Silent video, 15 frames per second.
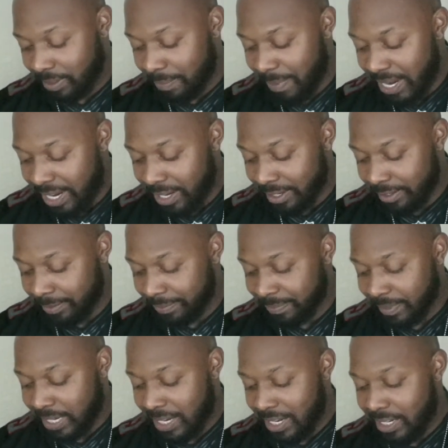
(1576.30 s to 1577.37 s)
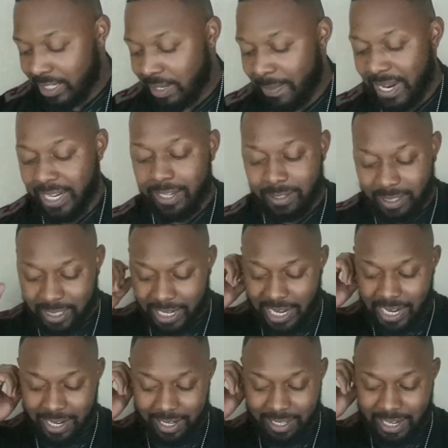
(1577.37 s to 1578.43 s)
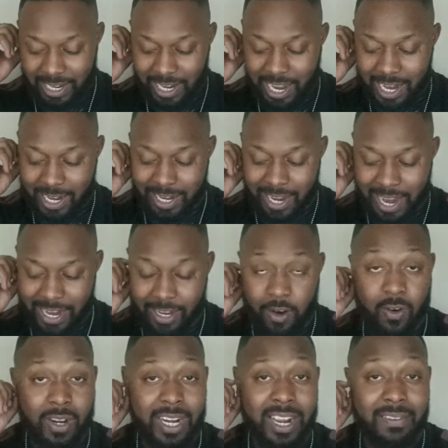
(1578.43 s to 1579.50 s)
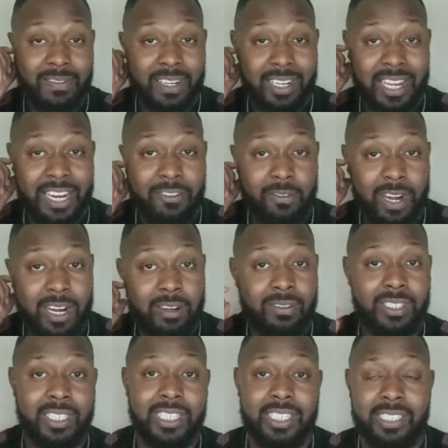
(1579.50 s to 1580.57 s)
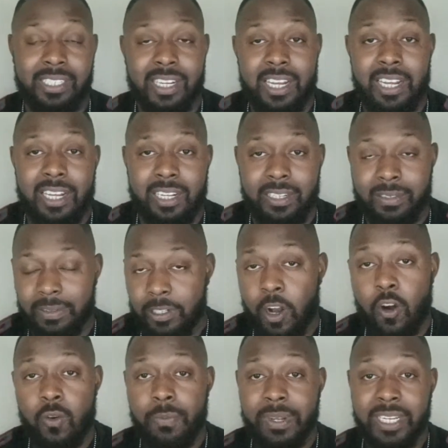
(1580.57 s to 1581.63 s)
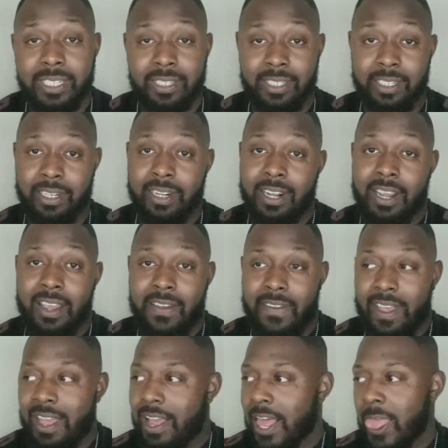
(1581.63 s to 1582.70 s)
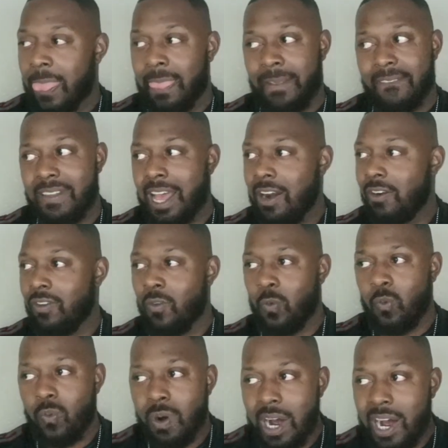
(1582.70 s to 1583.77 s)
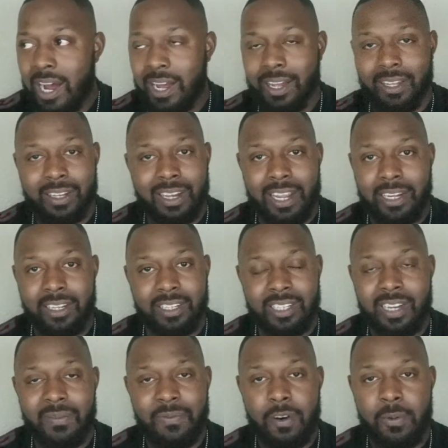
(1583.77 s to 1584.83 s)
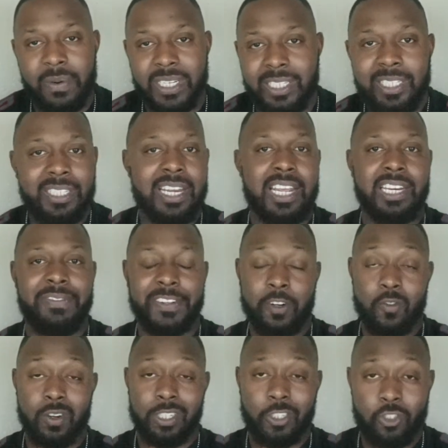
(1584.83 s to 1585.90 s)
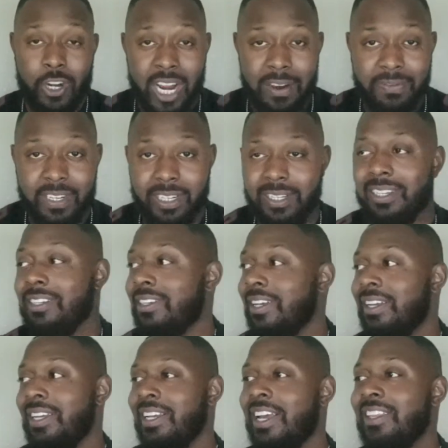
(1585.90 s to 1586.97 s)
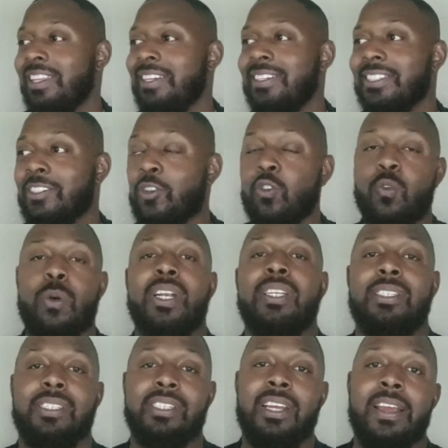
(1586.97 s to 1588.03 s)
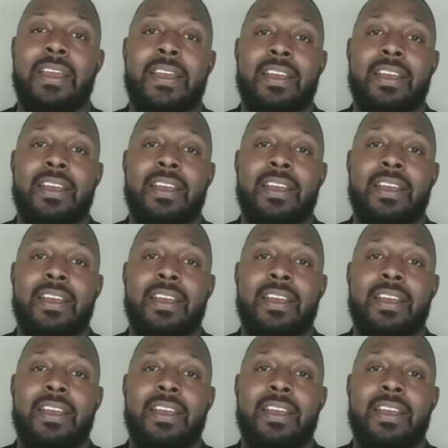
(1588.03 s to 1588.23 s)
Man, somebody else that I kind of like going after late rounds is Cole Beasley. I don't know why. Like in some formats, he's not even going drafted. I think it's crazy.